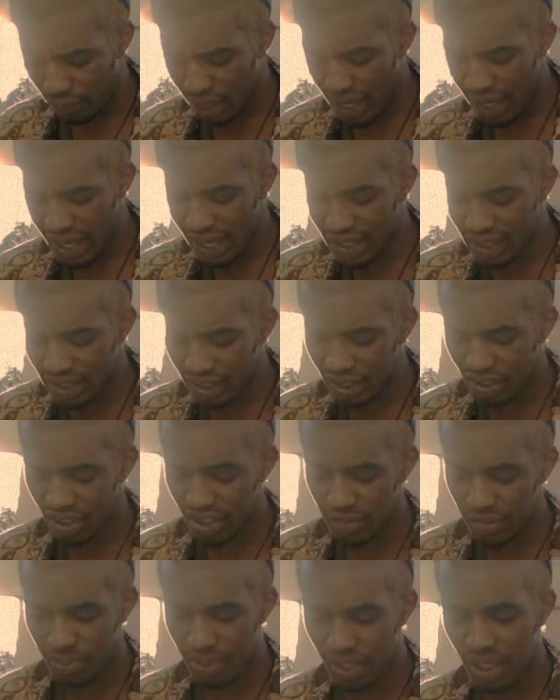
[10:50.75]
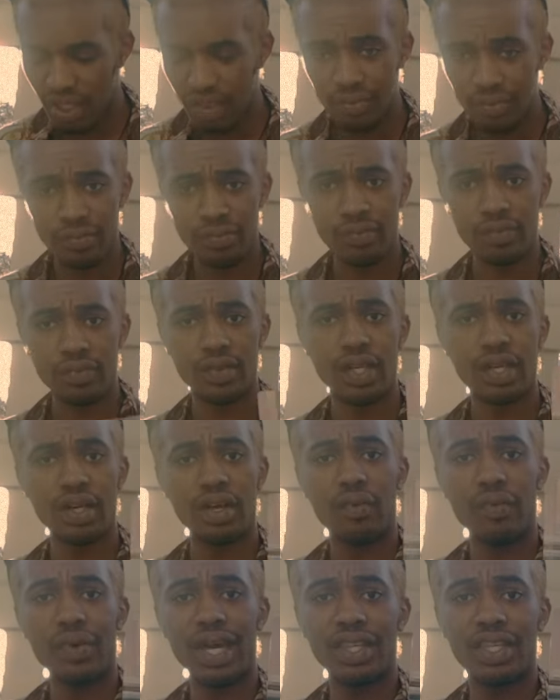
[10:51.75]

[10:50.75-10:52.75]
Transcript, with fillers: we're asked to just be, we